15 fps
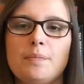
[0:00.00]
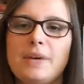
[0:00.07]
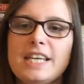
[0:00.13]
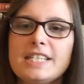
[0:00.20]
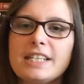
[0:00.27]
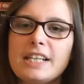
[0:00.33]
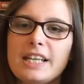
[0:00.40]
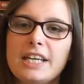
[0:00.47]

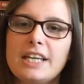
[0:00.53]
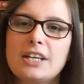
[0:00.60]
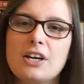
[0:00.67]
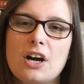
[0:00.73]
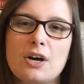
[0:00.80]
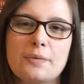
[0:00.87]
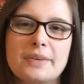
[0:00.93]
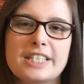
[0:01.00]
Basically, A
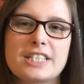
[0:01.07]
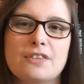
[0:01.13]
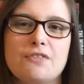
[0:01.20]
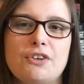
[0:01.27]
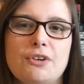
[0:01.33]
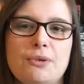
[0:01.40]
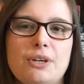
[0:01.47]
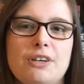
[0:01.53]
Court of Wings
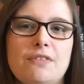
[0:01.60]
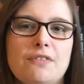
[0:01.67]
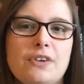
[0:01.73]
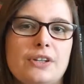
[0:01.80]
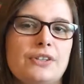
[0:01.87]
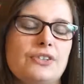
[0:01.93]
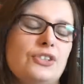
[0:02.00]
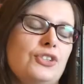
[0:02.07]
and Ruin
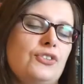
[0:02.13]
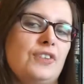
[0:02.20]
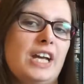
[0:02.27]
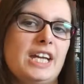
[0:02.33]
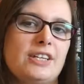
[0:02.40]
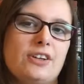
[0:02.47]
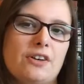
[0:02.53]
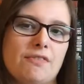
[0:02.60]
follows
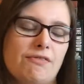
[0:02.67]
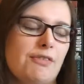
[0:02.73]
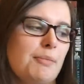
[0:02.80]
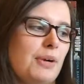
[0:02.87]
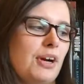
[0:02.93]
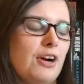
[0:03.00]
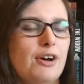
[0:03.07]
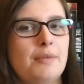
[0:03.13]
straight on
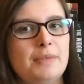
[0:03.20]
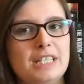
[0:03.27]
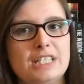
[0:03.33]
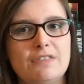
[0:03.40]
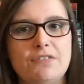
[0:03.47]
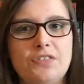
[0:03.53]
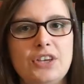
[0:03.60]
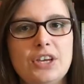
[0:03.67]
from A Court of Mist
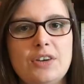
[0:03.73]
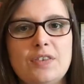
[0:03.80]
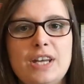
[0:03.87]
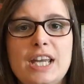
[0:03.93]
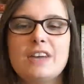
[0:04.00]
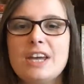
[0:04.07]
and Fury.